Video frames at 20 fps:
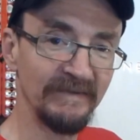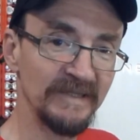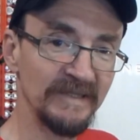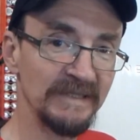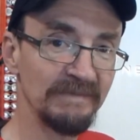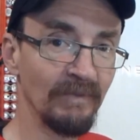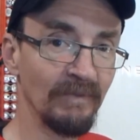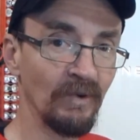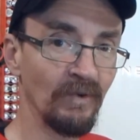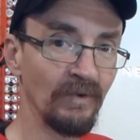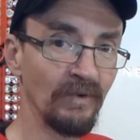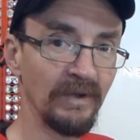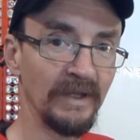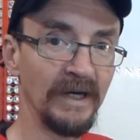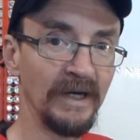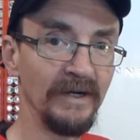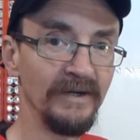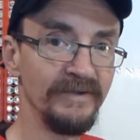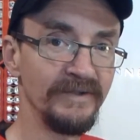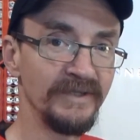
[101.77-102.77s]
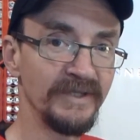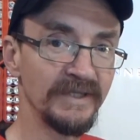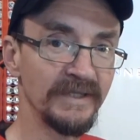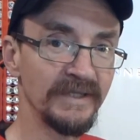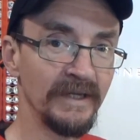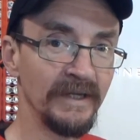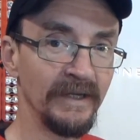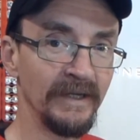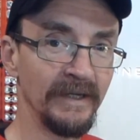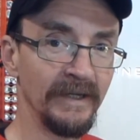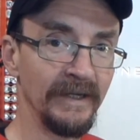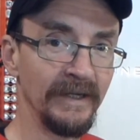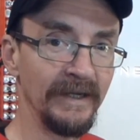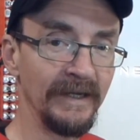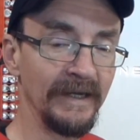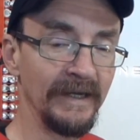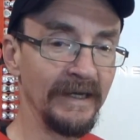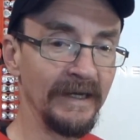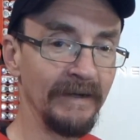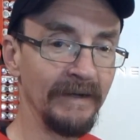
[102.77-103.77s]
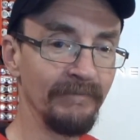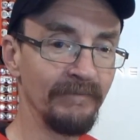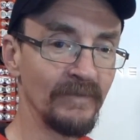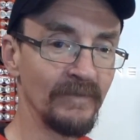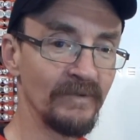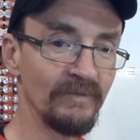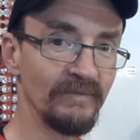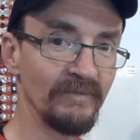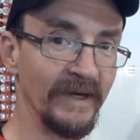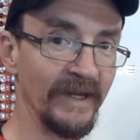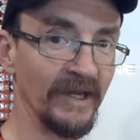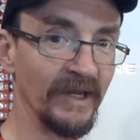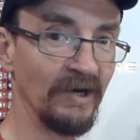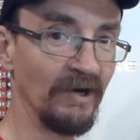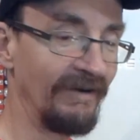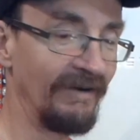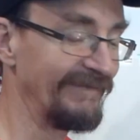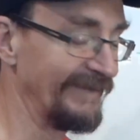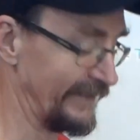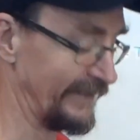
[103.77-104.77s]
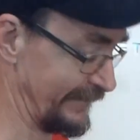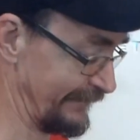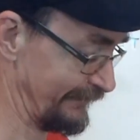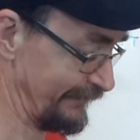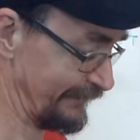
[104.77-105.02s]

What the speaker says: of small loads running off it.